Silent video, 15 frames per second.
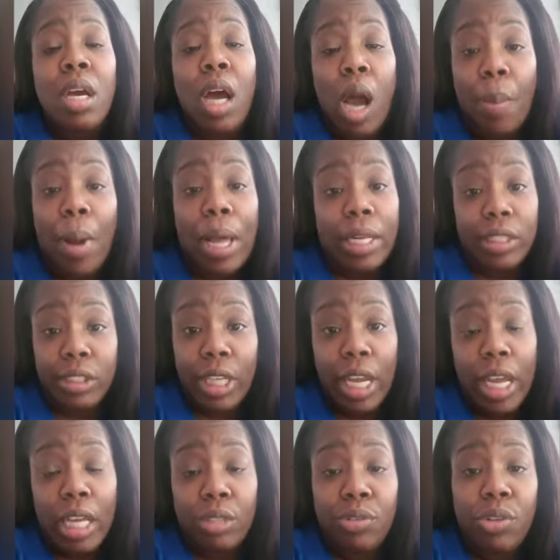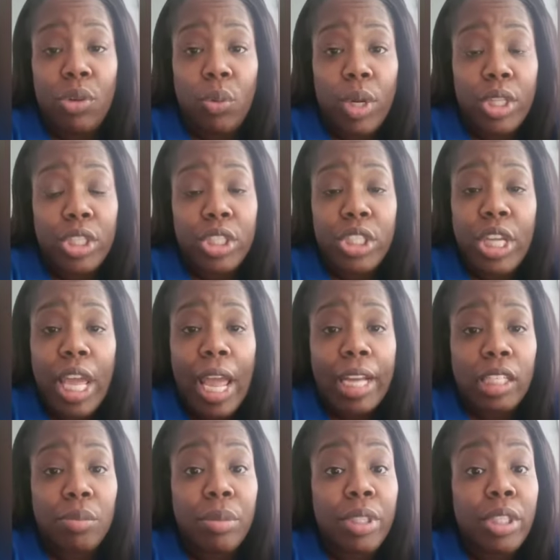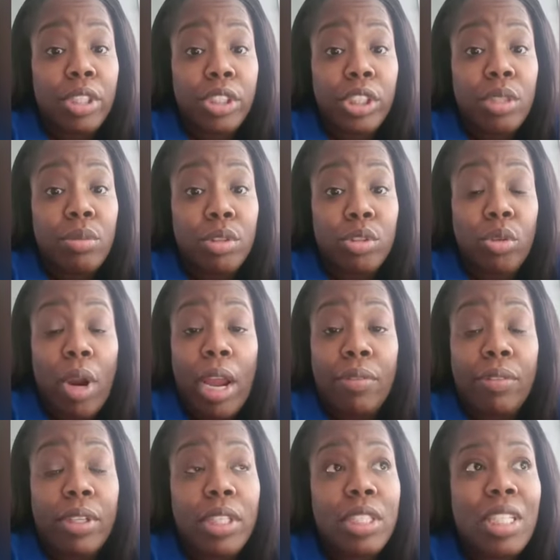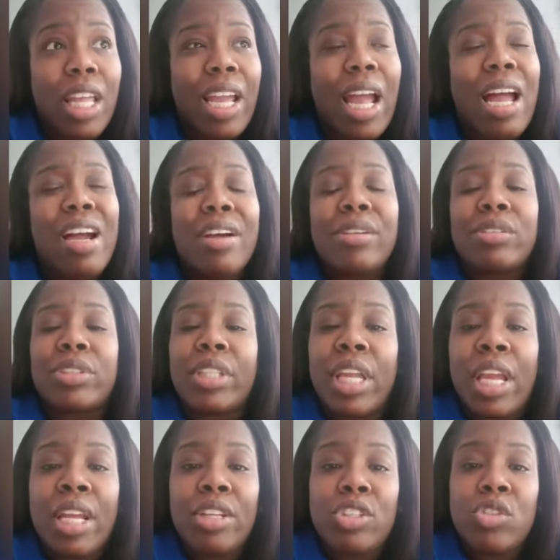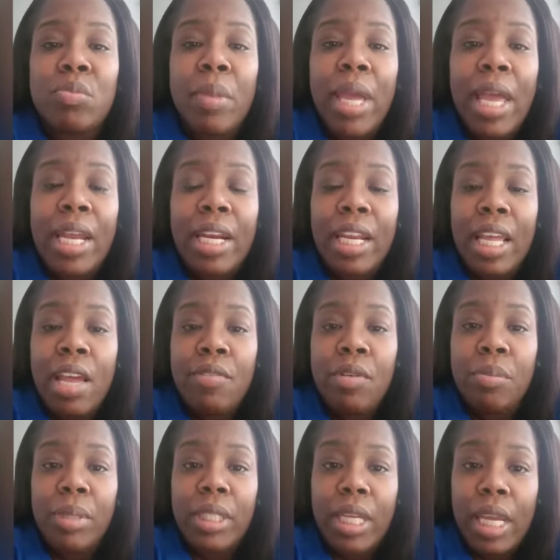apologize for the way that she acted because she was trifling. It's like, I understand that you mad at Evan, but